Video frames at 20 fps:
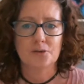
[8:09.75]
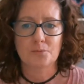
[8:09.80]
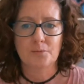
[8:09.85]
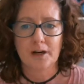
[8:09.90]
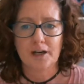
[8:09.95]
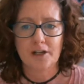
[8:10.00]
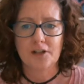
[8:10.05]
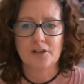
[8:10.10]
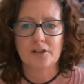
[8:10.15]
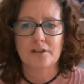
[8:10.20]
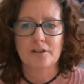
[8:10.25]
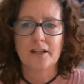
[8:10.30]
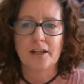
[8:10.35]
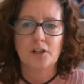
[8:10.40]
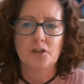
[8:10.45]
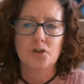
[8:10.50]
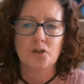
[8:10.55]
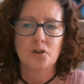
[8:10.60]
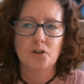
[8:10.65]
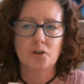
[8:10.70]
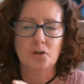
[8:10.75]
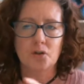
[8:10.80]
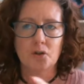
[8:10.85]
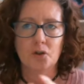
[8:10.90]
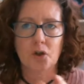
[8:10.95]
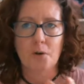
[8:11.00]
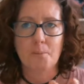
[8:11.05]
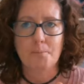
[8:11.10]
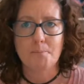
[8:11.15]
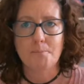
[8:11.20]
direction that
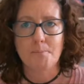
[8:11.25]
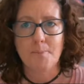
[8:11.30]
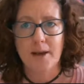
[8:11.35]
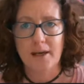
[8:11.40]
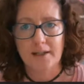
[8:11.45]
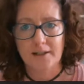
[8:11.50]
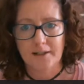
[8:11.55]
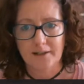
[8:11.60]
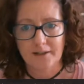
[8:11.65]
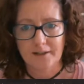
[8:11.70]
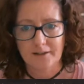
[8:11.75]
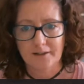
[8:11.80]
you make